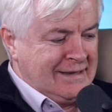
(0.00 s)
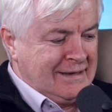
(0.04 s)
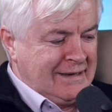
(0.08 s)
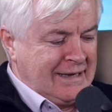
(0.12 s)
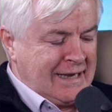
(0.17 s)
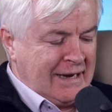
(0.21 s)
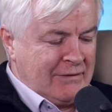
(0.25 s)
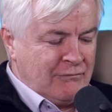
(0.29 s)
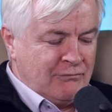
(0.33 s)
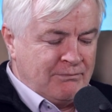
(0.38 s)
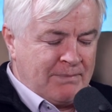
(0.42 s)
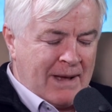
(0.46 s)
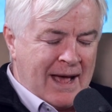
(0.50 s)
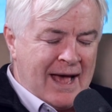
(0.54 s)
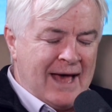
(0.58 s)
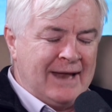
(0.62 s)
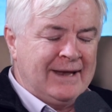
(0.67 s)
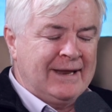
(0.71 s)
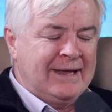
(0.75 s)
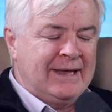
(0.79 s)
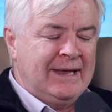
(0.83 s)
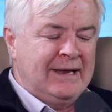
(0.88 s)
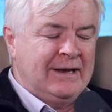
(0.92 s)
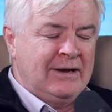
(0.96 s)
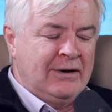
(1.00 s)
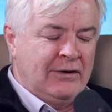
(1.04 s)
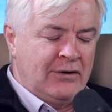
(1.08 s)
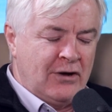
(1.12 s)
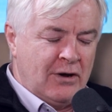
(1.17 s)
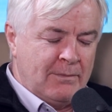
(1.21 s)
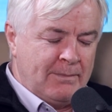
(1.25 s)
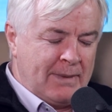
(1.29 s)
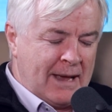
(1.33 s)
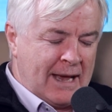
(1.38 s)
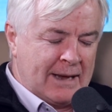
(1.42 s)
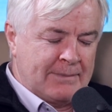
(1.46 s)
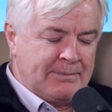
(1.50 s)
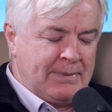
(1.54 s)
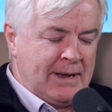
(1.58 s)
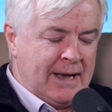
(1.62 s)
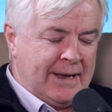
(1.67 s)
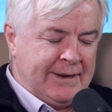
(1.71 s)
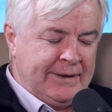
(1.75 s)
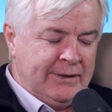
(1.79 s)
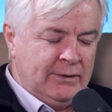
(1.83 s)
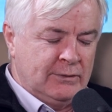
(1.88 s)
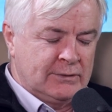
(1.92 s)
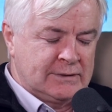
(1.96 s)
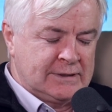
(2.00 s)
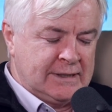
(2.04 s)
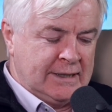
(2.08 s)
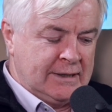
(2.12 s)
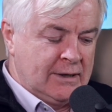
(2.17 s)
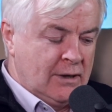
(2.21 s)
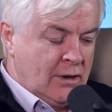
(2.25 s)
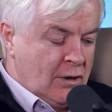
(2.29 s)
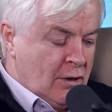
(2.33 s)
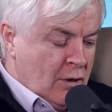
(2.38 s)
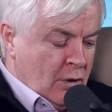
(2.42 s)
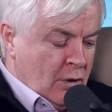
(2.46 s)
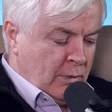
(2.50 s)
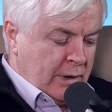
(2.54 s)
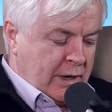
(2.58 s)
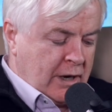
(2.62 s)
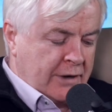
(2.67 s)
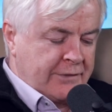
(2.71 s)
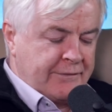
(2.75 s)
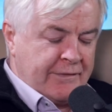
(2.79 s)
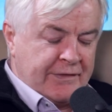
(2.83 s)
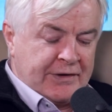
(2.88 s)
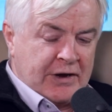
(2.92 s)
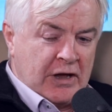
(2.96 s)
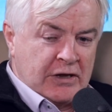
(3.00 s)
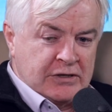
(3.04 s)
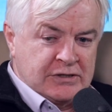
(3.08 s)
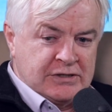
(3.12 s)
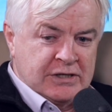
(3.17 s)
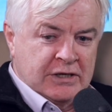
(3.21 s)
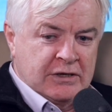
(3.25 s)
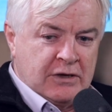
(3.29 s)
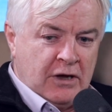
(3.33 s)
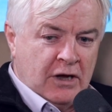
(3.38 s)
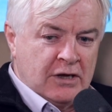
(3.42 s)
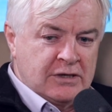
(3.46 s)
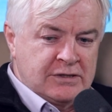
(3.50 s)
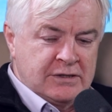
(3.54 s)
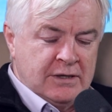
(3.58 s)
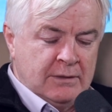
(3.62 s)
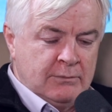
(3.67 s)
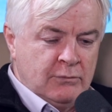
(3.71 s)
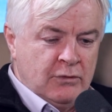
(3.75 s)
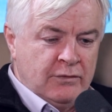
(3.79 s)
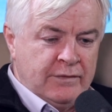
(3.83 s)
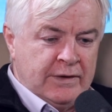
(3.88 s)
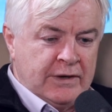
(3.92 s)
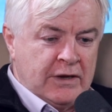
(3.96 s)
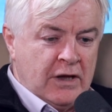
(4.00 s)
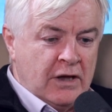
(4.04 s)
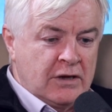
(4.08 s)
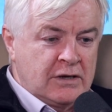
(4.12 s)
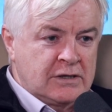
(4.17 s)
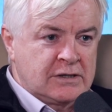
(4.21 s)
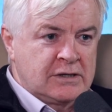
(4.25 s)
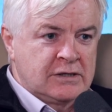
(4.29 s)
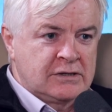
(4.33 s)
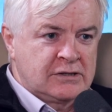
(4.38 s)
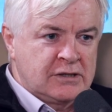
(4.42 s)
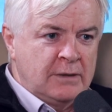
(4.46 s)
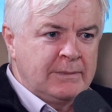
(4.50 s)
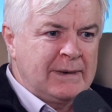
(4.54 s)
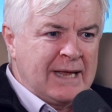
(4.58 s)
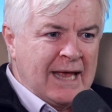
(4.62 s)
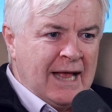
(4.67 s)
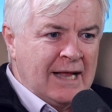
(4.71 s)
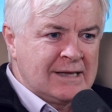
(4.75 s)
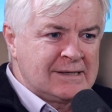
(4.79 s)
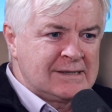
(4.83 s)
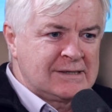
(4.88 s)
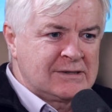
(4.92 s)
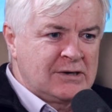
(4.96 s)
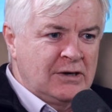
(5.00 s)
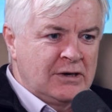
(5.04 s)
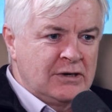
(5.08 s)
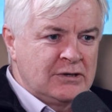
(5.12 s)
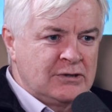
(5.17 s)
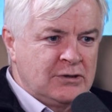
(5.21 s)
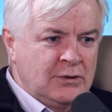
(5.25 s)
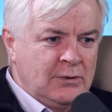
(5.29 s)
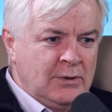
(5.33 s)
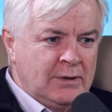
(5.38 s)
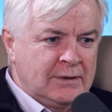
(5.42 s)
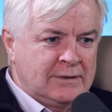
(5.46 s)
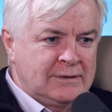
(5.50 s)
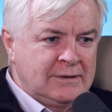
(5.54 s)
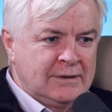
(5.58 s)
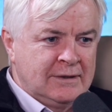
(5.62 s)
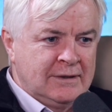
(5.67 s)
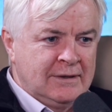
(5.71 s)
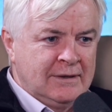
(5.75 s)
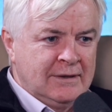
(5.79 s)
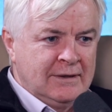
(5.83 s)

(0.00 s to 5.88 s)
get panicking on our back patio saying, "We got to announce the Gosnell movie now because somebody else is going to do it."